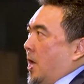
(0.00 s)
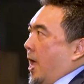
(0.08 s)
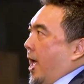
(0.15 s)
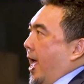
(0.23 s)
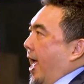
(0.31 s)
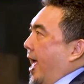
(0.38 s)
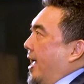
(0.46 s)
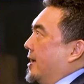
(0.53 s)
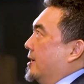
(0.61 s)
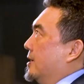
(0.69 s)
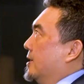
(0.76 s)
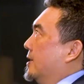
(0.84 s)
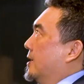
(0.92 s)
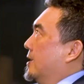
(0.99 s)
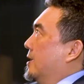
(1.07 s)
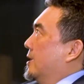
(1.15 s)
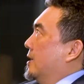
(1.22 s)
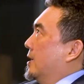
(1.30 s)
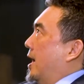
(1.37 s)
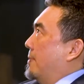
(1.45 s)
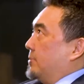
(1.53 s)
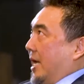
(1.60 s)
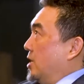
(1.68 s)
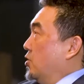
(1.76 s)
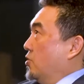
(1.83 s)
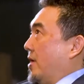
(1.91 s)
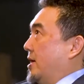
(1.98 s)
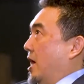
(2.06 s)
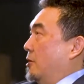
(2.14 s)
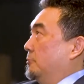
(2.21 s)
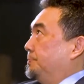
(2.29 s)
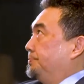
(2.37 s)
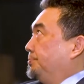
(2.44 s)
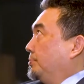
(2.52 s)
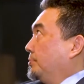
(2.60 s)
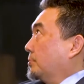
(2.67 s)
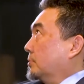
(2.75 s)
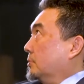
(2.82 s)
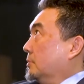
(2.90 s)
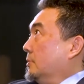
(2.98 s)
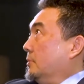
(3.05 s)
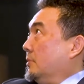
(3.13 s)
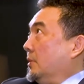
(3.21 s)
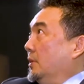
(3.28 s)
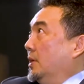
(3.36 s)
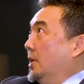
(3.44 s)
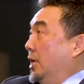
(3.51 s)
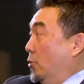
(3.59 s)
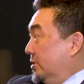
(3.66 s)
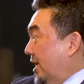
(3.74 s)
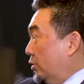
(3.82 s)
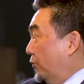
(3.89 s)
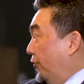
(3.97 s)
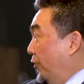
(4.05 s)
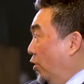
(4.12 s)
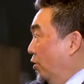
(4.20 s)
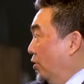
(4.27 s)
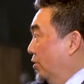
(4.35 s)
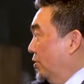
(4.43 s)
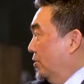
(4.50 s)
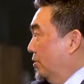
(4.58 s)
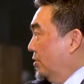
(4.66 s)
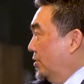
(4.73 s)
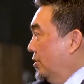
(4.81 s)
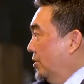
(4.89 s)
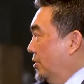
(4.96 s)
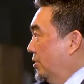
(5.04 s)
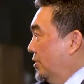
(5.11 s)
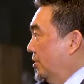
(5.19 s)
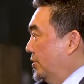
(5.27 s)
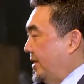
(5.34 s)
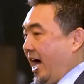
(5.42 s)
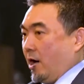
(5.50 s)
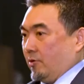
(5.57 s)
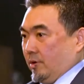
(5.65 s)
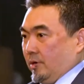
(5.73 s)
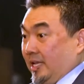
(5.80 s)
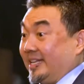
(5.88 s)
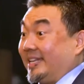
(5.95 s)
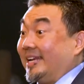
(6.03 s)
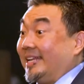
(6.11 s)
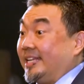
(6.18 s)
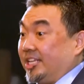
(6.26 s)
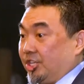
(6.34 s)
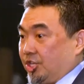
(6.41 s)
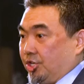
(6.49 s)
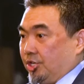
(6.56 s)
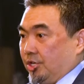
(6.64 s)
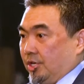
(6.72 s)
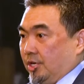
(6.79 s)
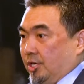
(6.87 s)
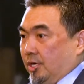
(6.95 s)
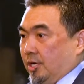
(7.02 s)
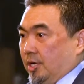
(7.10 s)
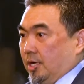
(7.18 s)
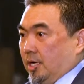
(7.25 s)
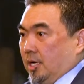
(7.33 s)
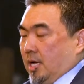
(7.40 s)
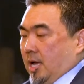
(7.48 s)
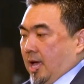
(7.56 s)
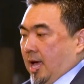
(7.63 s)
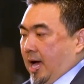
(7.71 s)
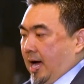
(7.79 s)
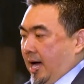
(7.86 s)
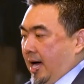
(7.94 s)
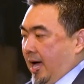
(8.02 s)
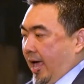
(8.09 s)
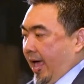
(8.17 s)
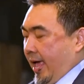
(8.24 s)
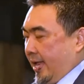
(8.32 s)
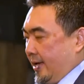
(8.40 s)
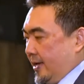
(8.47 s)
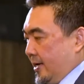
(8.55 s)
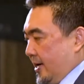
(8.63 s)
And I'm telling you right now, it will start to flow down in the lineage. And